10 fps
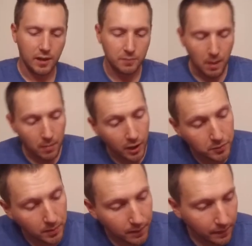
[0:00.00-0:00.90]
that's my
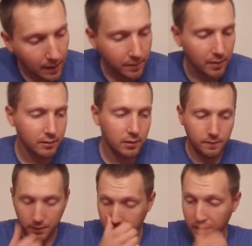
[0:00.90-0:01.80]
Mossberg 500
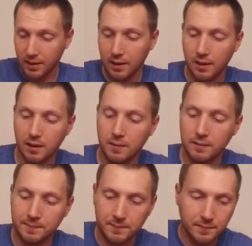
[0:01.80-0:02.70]
for turkey hunting,
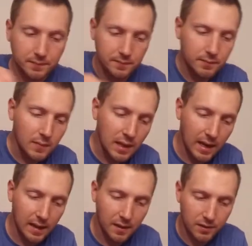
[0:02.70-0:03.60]

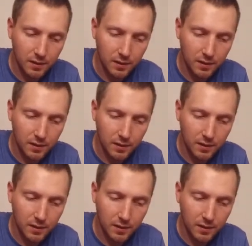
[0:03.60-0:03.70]
and this